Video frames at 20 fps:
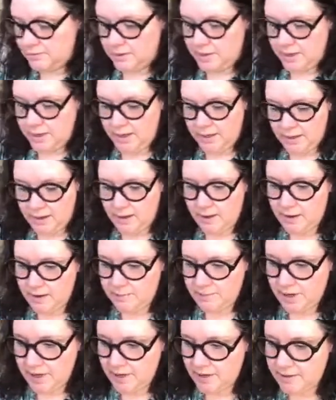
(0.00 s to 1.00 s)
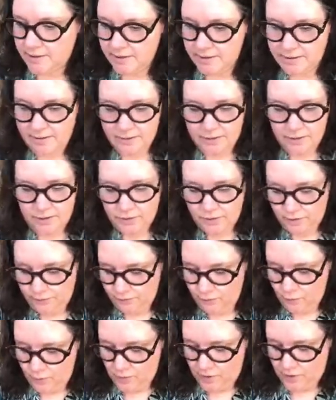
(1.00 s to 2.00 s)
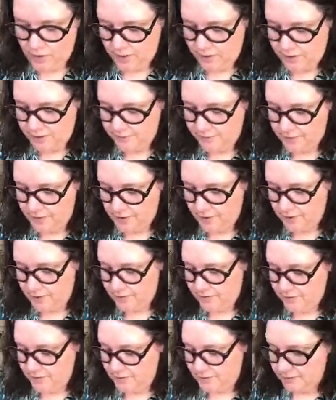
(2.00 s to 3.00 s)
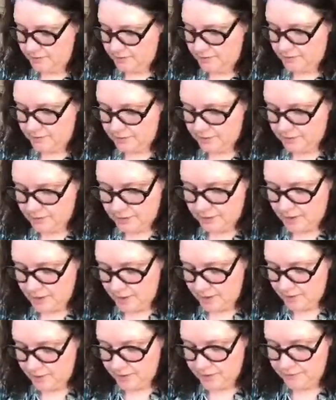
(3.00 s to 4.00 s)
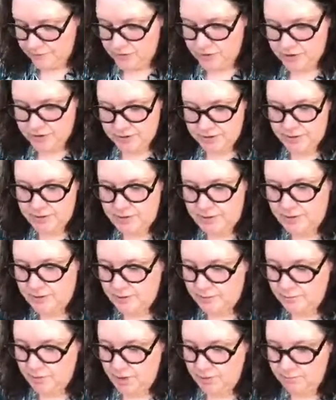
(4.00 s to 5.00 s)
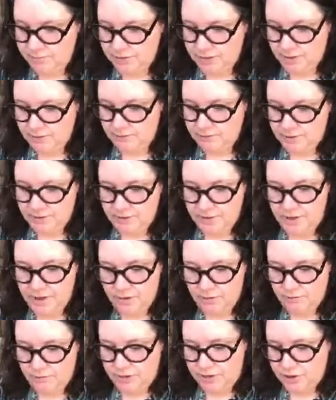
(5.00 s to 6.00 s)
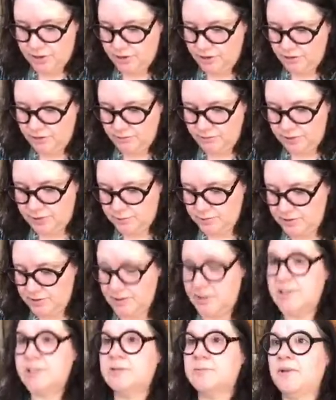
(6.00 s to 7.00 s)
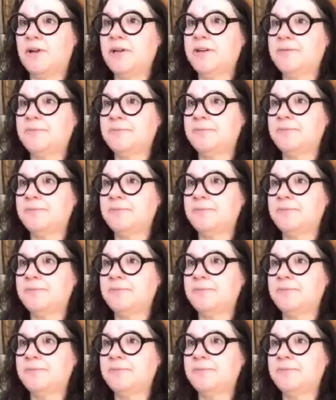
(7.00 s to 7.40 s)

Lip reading: And I made 4 different cards. I could have just pumped out the original, which was this one.